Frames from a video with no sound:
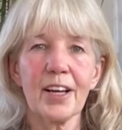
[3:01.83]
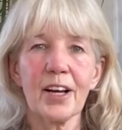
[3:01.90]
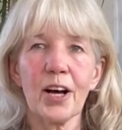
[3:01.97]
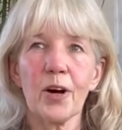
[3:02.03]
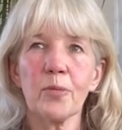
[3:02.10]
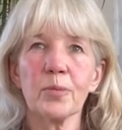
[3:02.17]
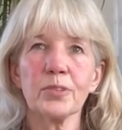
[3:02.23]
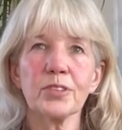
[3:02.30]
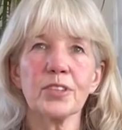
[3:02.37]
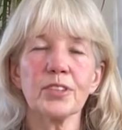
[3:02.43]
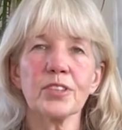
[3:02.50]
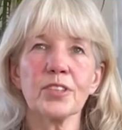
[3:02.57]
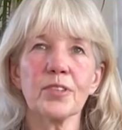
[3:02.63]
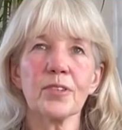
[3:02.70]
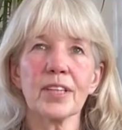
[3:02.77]
I want you
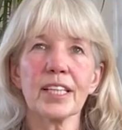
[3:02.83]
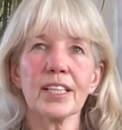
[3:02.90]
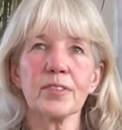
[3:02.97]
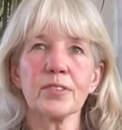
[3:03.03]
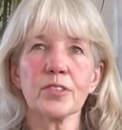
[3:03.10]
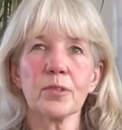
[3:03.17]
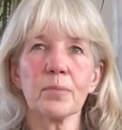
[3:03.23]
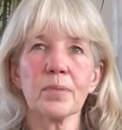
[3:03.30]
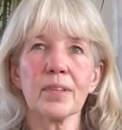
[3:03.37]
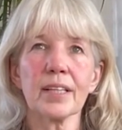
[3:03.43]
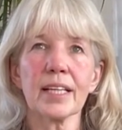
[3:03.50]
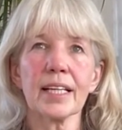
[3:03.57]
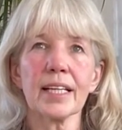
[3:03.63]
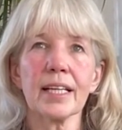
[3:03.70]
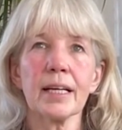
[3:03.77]
to think of
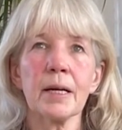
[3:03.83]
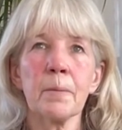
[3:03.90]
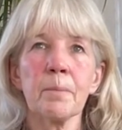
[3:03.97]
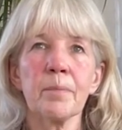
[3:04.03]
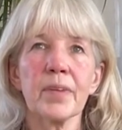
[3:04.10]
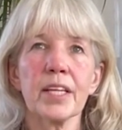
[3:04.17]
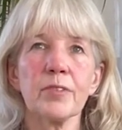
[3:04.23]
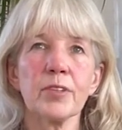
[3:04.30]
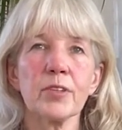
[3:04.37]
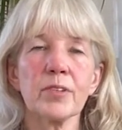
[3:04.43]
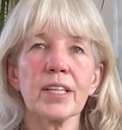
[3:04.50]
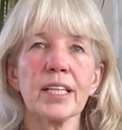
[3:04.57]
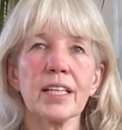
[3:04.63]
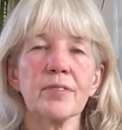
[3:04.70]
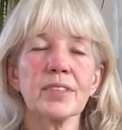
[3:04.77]
something, if you
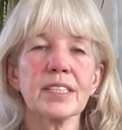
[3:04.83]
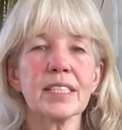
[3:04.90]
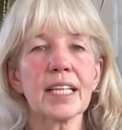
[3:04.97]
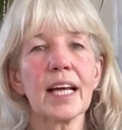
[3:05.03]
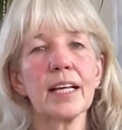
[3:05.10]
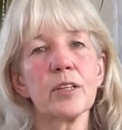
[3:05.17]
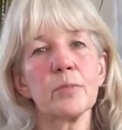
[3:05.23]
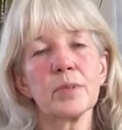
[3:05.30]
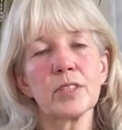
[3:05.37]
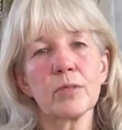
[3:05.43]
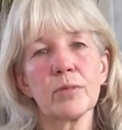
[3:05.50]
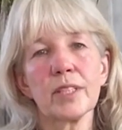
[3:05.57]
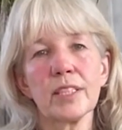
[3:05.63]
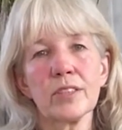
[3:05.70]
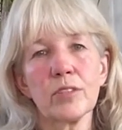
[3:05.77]
think of a scale
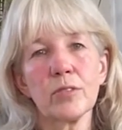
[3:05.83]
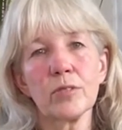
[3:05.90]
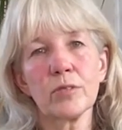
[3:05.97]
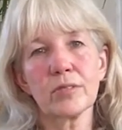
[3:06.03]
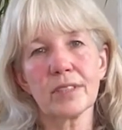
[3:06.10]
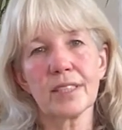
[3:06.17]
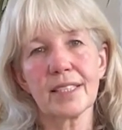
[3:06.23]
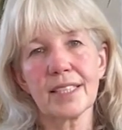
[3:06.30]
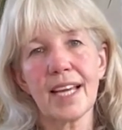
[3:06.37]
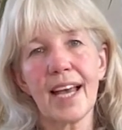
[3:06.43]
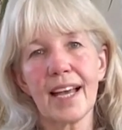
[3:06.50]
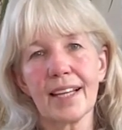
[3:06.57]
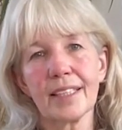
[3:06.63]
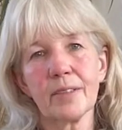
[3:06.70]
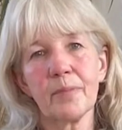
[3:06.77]
between 0 to
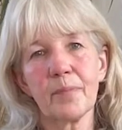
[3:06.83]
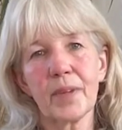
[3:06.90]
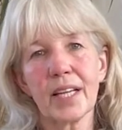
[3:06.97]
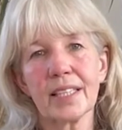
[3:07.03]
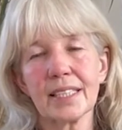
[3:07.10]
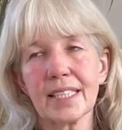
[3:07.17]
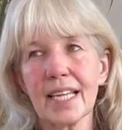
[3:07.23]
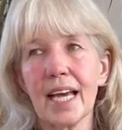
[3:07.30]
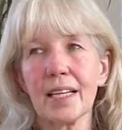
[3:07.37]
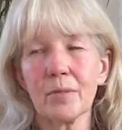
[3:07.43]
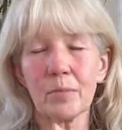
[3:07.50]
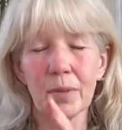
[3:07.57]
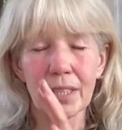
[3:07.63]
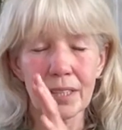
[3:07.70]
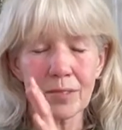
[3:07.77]
10, and 10
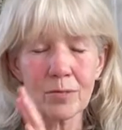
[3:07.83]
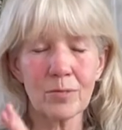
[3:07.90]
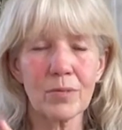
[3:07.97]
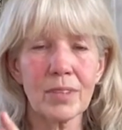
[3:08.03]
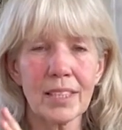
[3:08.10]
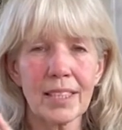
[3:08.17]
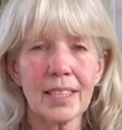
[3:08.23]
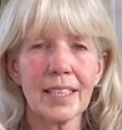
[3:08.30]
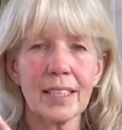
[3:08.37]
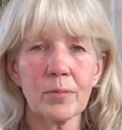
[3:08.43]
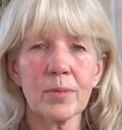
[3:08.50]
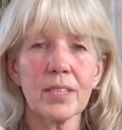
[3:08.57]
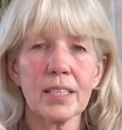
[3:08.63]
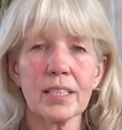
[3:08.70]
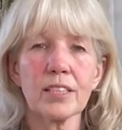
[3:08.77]
being really,
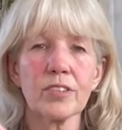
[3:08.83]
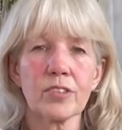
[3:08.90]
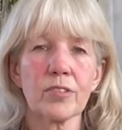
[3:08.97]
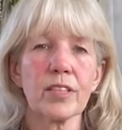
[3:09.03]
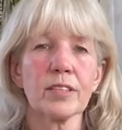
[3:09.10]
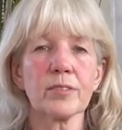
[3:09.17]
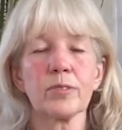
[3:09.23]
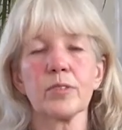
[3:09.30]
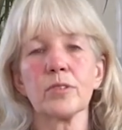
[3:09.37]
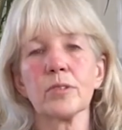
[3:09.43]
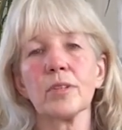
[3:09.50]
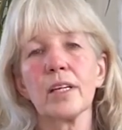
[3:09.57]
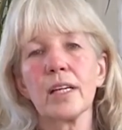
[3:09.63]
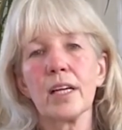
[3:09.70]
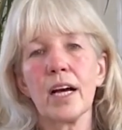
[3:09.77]
really stressful
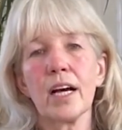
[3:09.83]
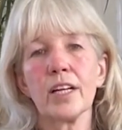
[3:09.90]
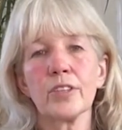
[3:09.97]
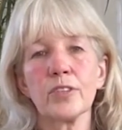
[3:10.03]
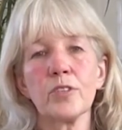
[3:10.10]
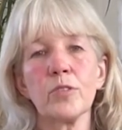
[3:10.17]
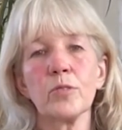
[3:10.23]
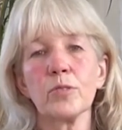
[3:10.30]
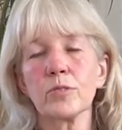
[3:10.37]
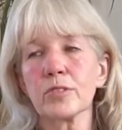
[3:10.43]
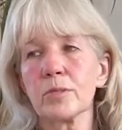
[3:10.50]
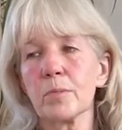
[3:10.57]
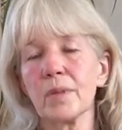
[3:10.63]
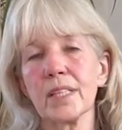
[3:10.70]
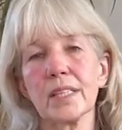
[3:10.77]
and 0
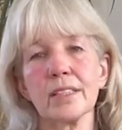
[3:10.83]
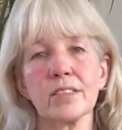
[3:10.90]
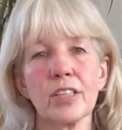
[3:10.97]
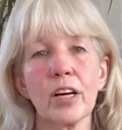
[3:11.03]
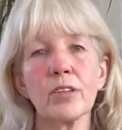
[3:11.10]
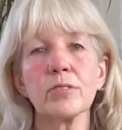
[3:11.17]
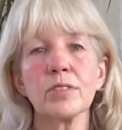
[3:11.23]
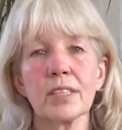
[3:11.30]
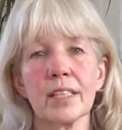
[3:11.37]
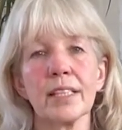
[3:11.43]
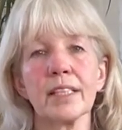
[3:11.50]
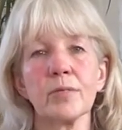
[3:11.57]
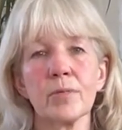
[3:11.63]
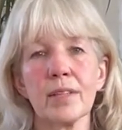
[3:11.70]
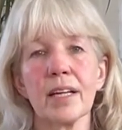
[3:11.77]
being totally
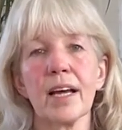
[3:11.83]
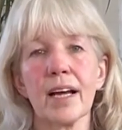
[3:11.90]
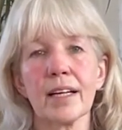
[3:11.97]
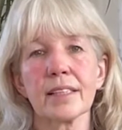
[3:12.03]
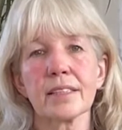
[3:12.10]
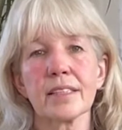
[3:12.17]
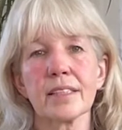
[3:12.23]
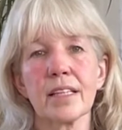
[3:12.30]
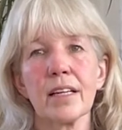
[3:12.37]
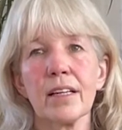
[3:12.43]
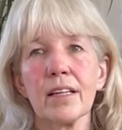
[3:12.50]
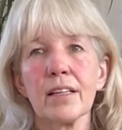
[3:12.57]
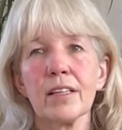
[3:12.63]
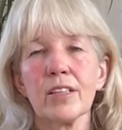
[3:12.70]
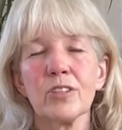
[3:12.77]
relaxed,
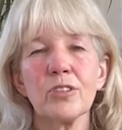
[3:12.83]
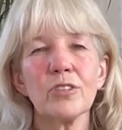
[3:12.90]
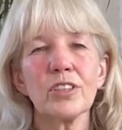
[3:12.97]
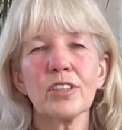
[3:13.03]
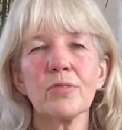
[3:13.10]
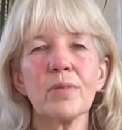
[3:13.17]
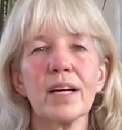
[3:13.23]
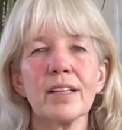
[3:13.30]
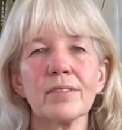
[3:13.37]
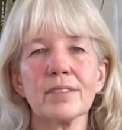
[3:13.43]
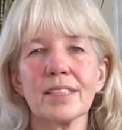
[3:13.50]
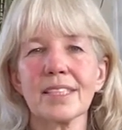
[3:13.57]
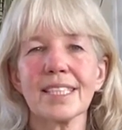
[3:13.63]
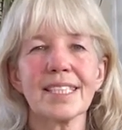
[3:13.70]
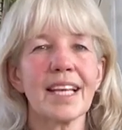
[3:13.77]
look around a
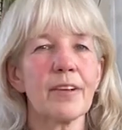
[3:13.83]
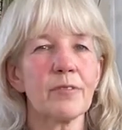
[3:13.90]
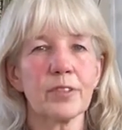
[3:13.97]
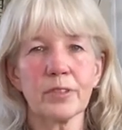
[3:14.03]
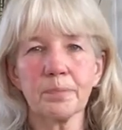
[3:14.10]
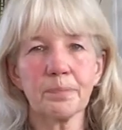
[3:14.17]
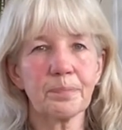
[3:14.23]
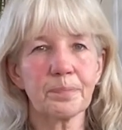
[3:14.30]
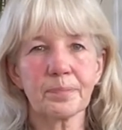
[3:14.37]
7.